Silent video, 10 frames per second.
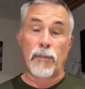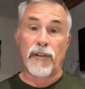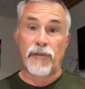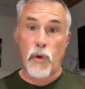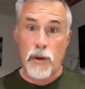
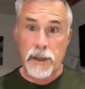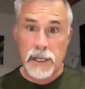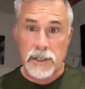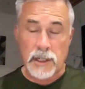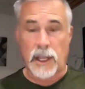Before the
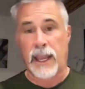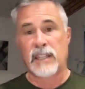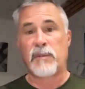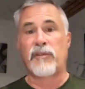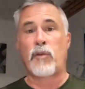digital
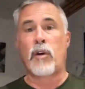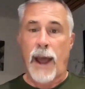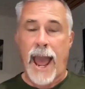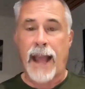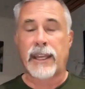age, before
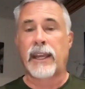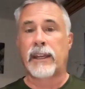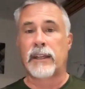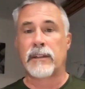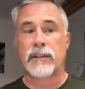hacking
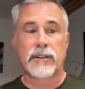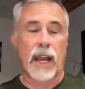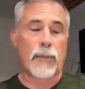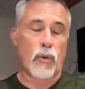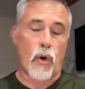and
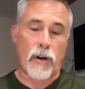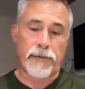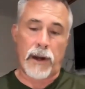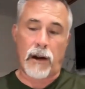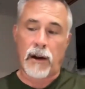cyber
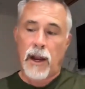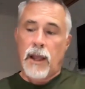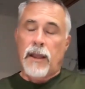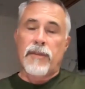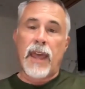warfare,
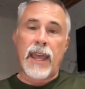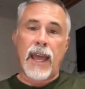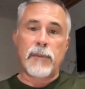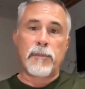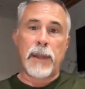they
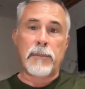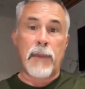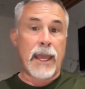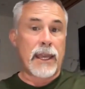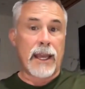had been
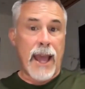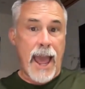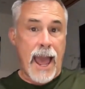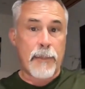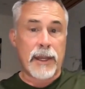making a
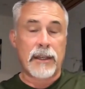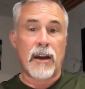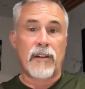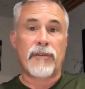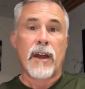habit
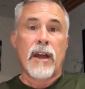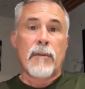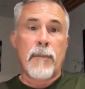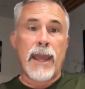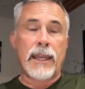of
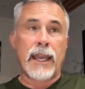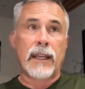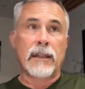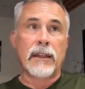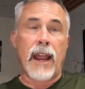
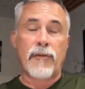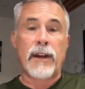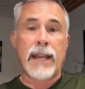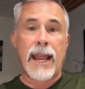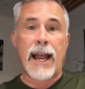making
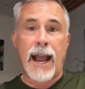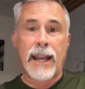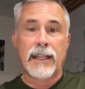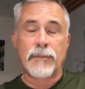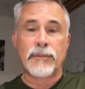everyday
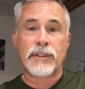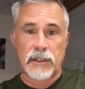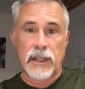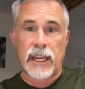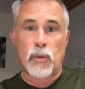items
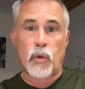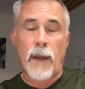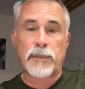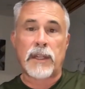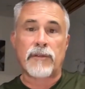
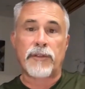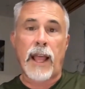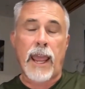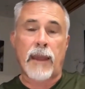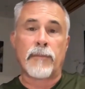erupt in
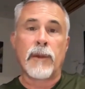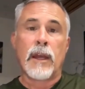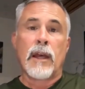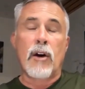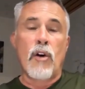flame
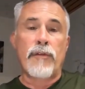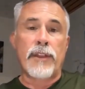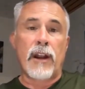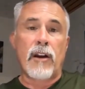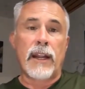over
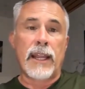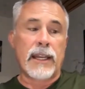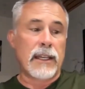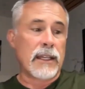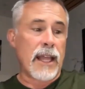there
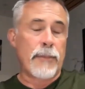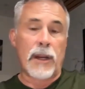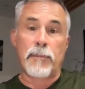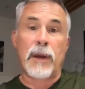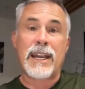in
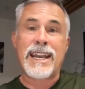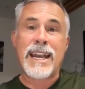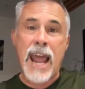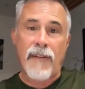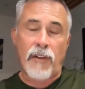Lebanon, but
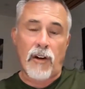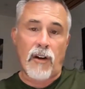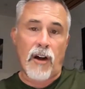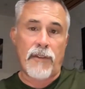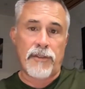never
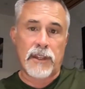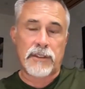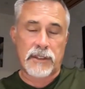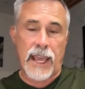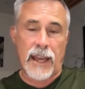on
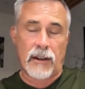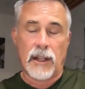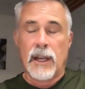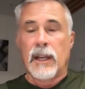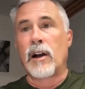this scale.
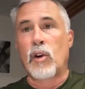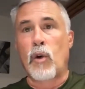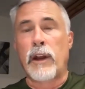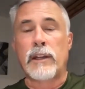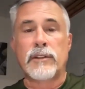
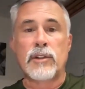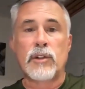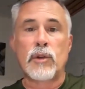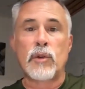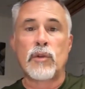According
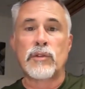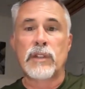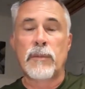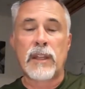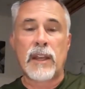to
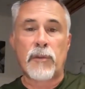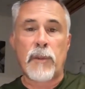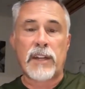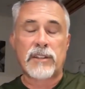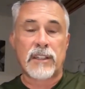some of the
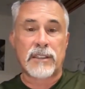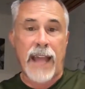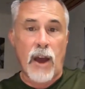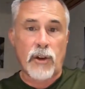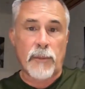information that's
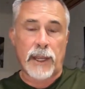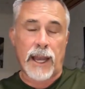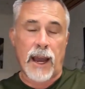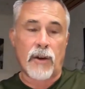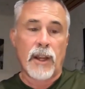now coming
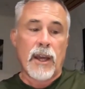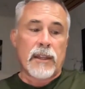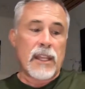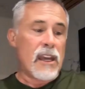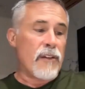out,
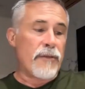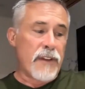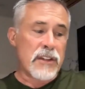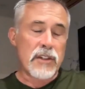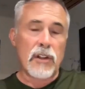the
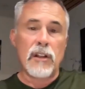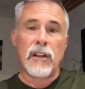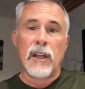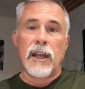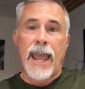
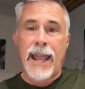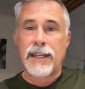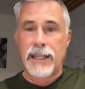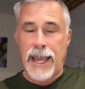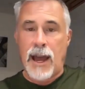official
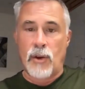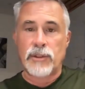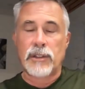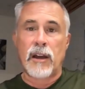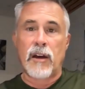head
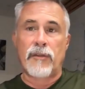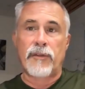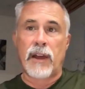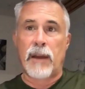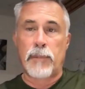count
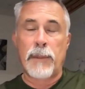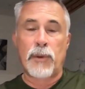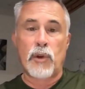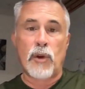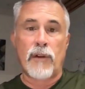of
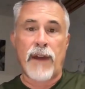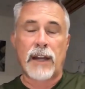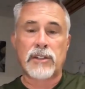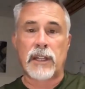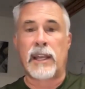people who have
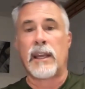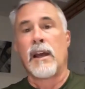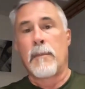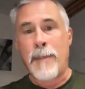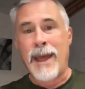actually
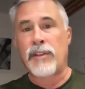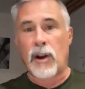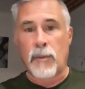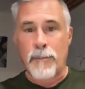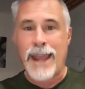met
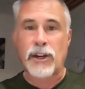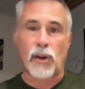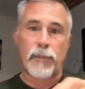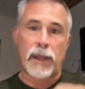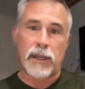their
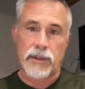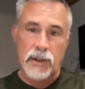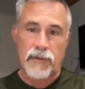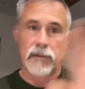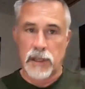maker because
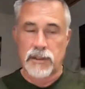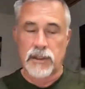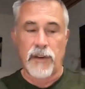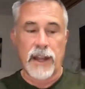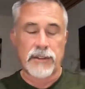of these
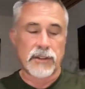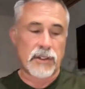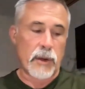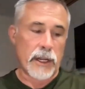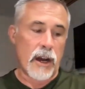devices
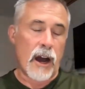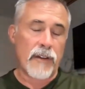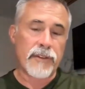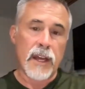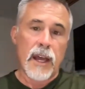going
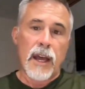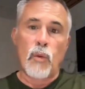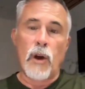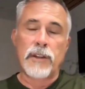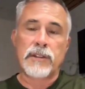off
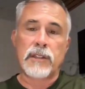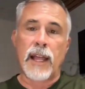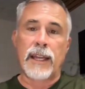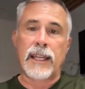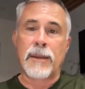was
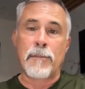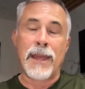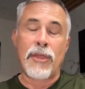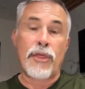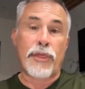like in the
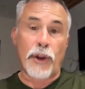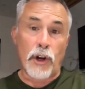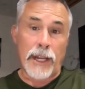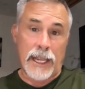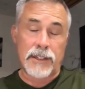
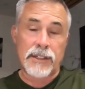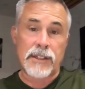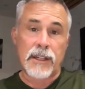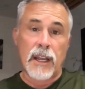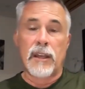
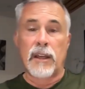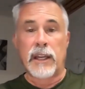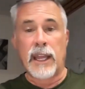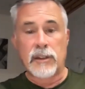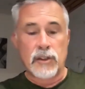mid-30s.
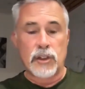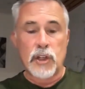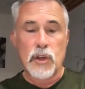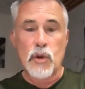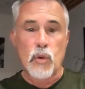Again,
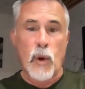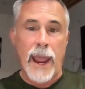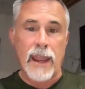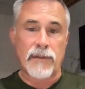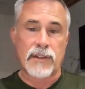2
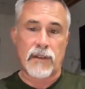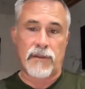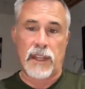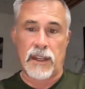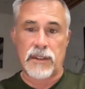waves of
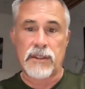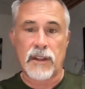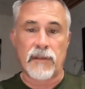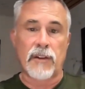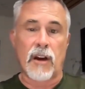these
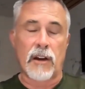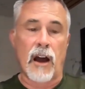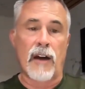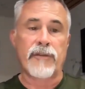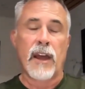that have gone
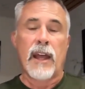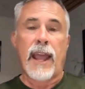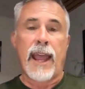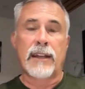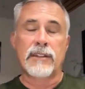off
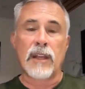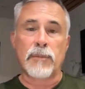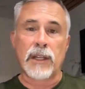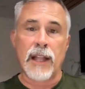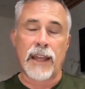and
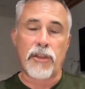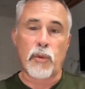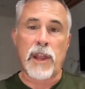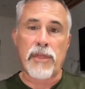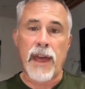something like
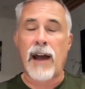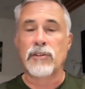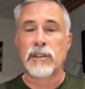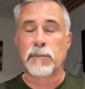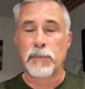
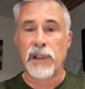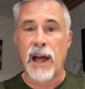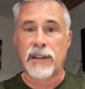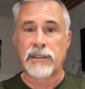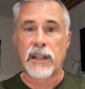3,000
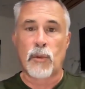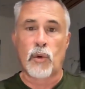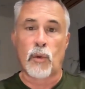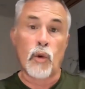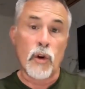plus that
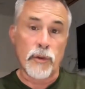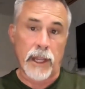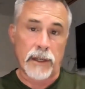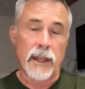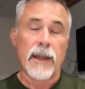were
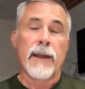wounded.